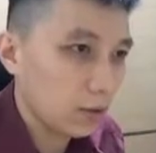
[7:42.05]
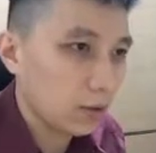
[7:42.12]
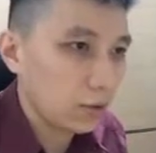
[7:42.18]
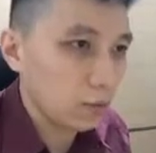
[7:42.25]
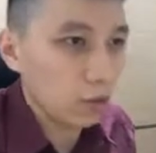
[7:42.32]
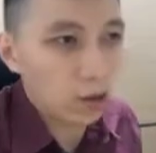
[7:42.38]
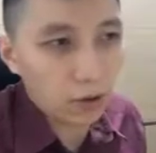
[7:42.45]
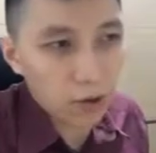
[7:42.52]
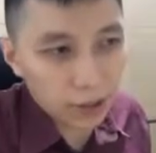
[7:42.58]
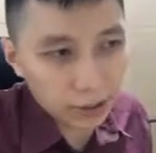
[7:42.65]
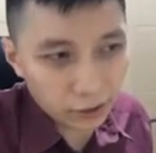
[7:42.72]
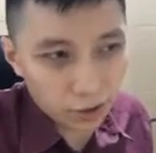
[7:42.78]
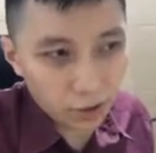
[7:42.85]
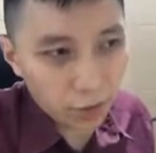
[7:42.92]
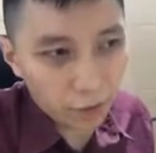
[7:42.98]
Well, and
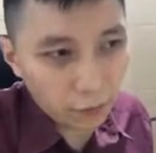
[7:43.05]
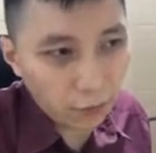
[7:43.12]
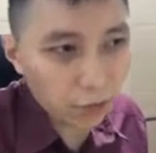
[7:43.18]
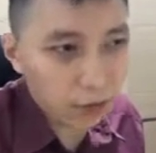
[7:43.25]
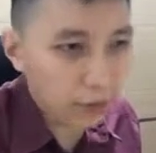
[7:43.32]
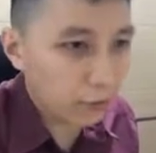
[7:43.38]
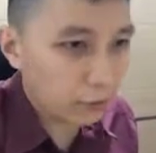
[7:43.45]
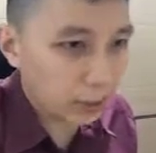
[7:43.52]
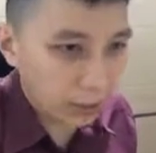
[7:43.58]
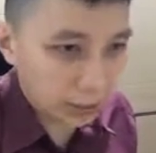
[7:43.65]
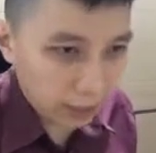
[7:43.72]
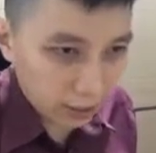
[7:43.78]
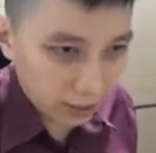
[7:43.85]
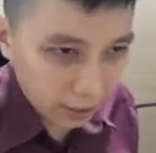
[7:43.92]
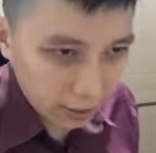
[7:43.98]
so for liquid in
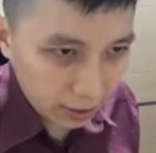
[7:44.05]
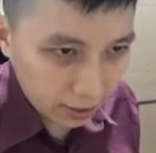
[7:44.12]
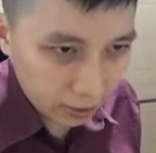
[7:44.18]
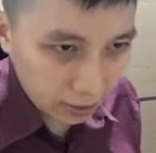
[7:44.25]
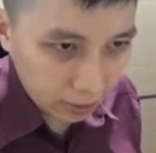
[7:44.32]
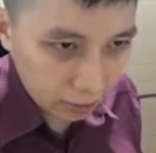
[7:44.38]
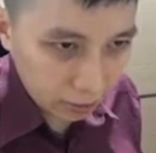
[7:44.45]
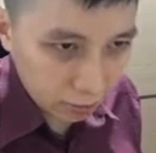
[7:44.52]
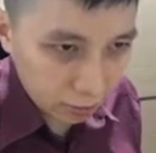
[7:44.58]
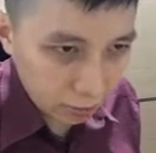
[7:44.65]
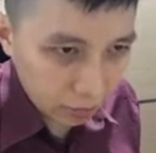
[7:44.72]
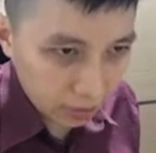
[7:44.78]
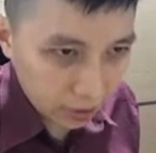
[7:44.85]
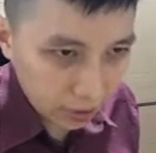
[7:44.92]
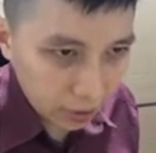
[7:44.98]
glass, then it will
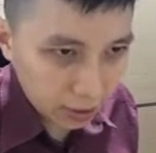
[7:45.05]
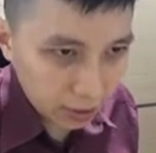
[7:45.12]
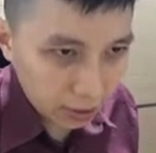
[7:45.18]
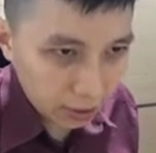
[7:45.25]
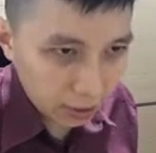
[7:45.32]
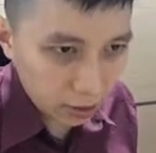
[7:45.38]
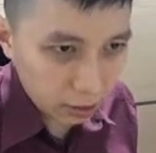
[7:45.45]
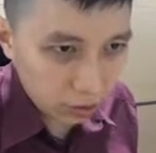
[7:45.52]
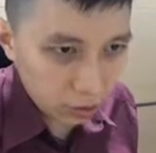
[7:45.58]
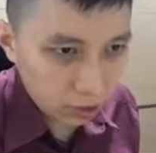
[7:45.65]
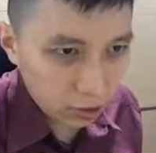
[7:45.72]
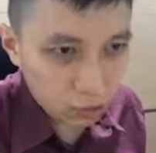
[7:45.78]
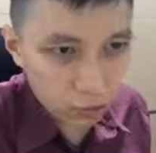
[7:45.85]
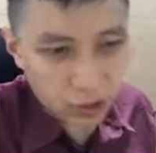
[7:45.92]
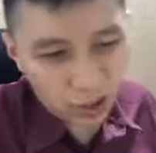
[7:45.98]
be here. This
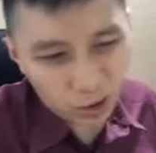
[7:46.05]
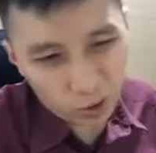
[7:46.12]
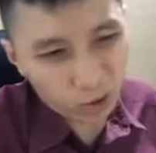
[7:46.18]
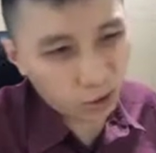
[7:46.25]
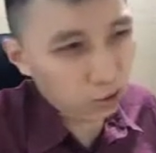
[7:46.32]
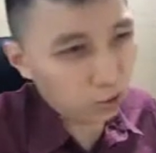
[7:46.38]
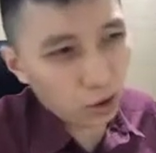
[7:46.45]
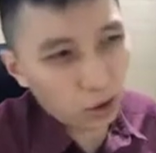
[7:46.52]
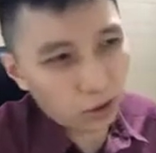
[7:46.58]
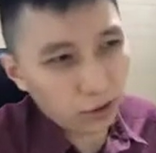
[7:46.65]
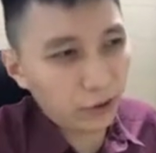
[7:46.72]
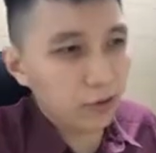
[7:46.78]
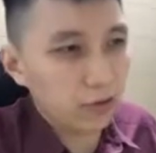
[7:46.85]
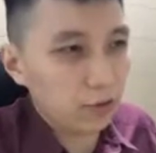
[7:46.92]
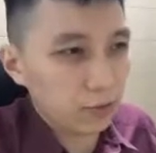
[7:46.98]
you can also call it
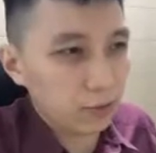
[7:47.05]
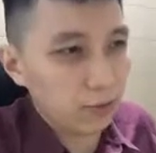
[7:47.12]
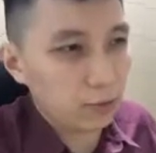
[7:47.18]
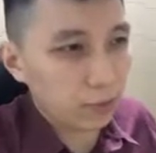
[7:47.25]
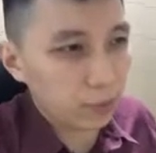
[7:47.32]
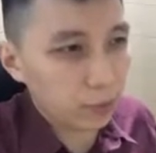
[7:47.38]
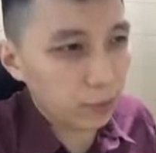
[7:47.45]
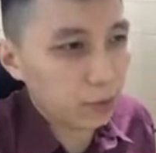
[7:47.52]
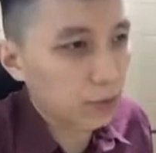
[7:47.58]
probe.